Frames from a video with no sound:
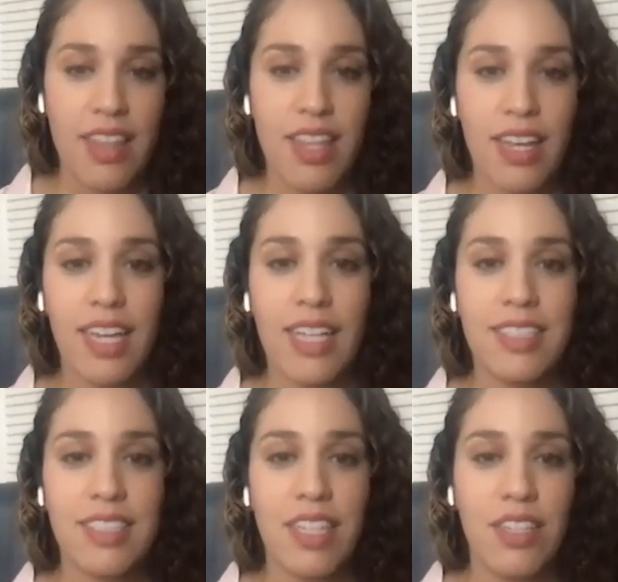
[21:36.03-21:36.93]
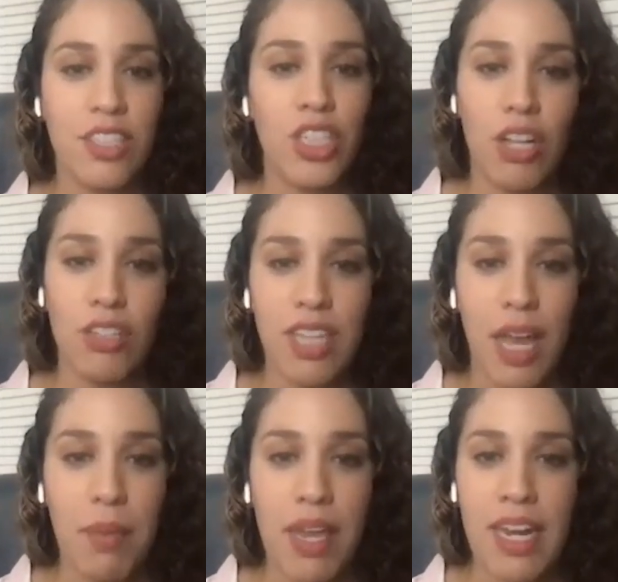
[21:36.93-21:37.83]
that gets the jail
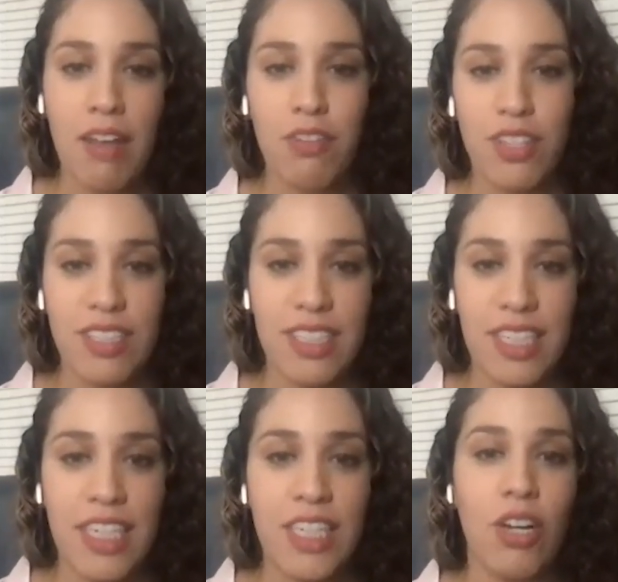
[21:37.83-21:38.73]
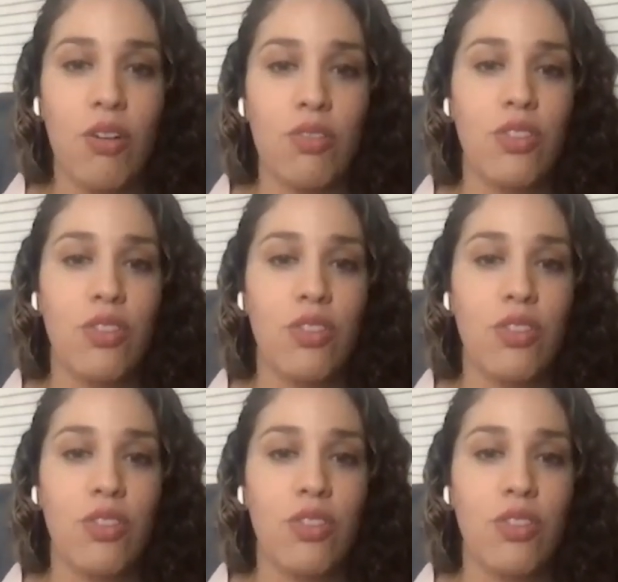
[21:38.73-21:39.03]
time and never the CEO.